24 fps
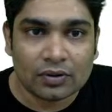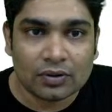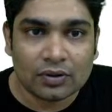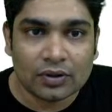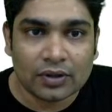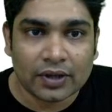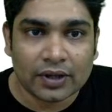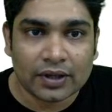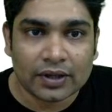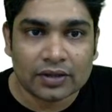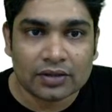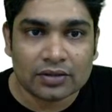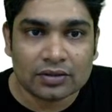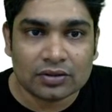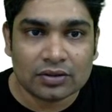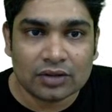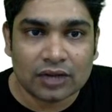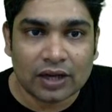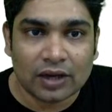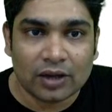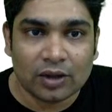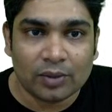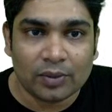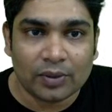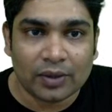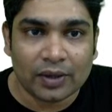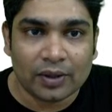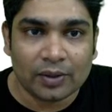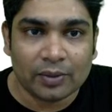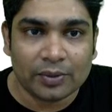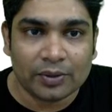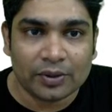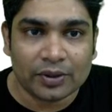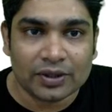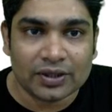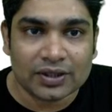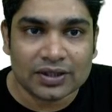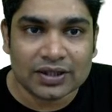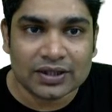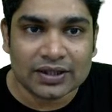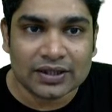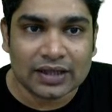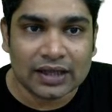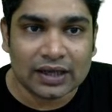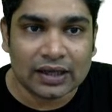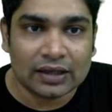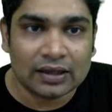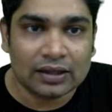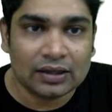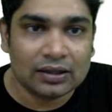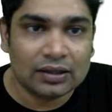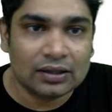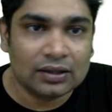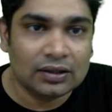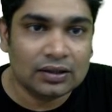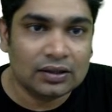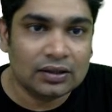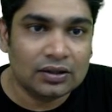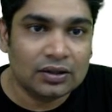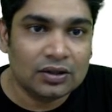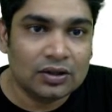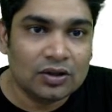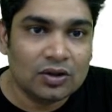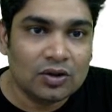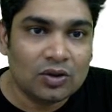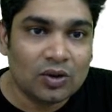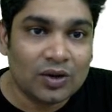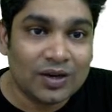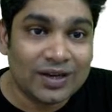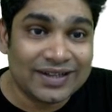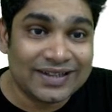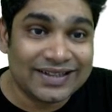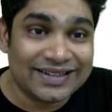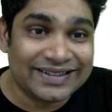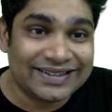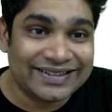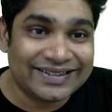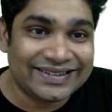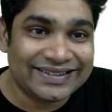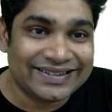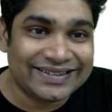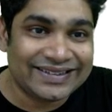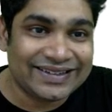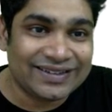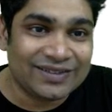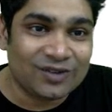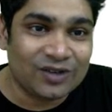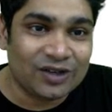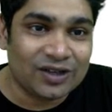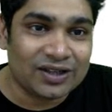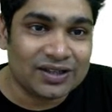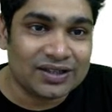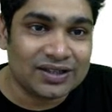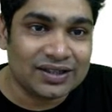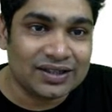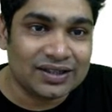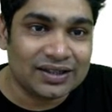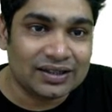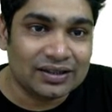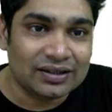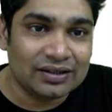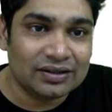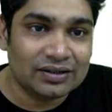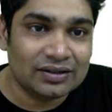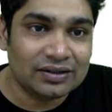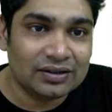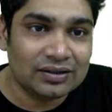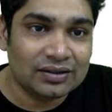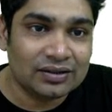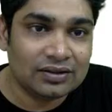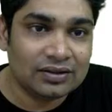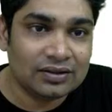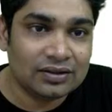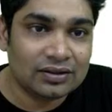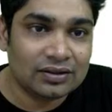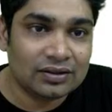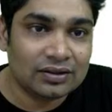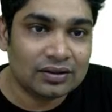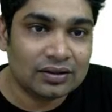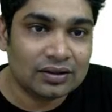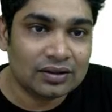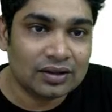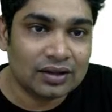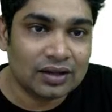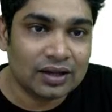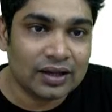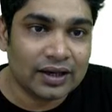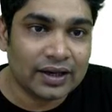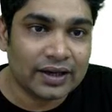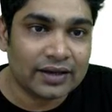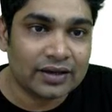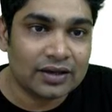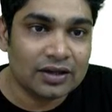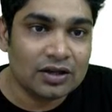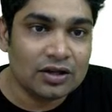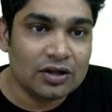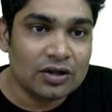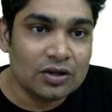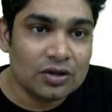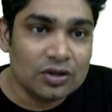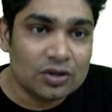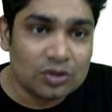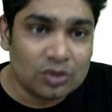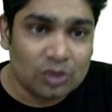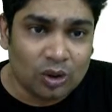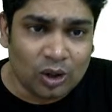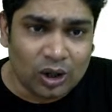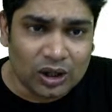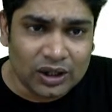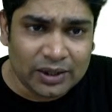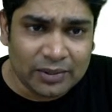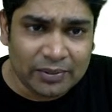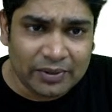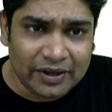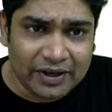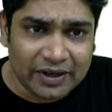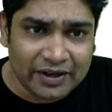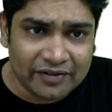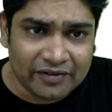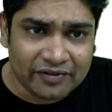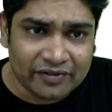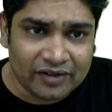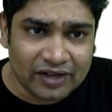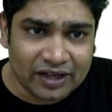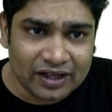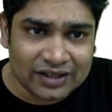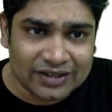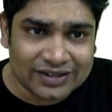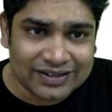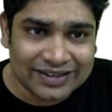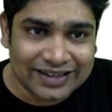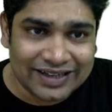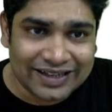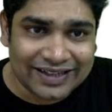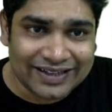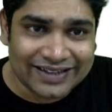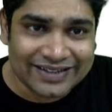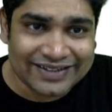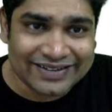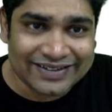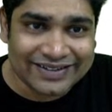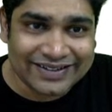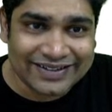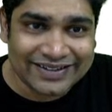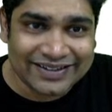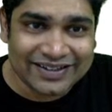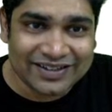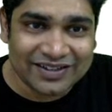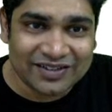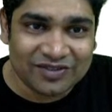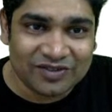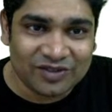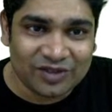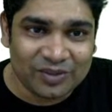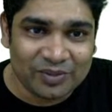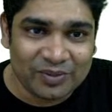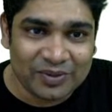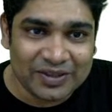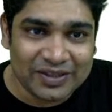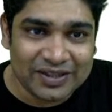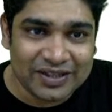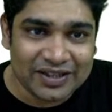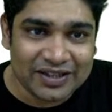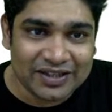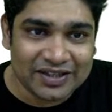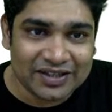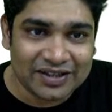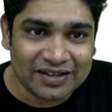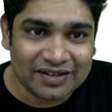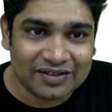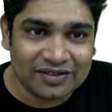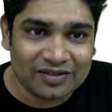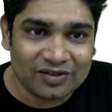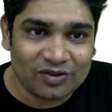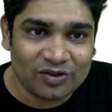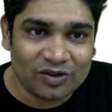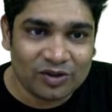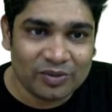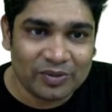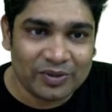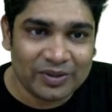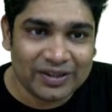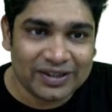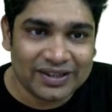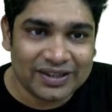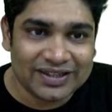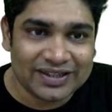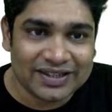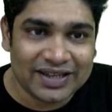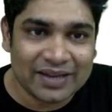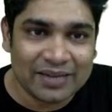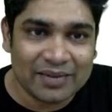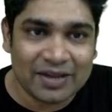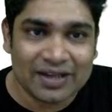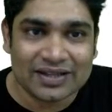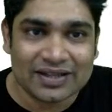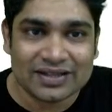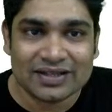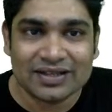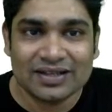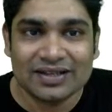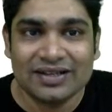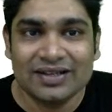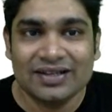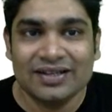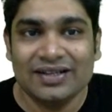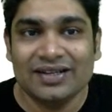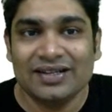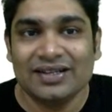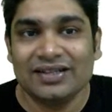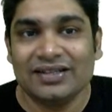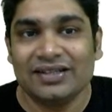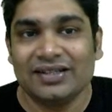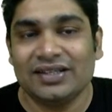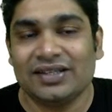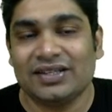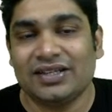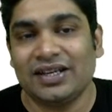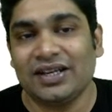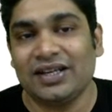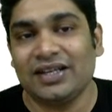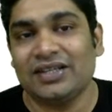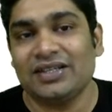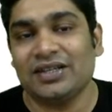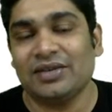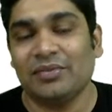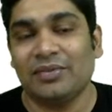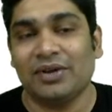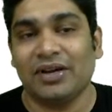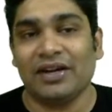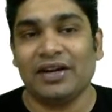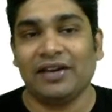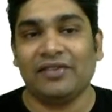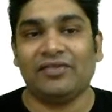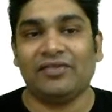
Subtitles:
Okay, so I hope you can see that. What is this? This is the quarter circle. Alright. So all the magnetic flux that is changing would be the same as the change in magnetic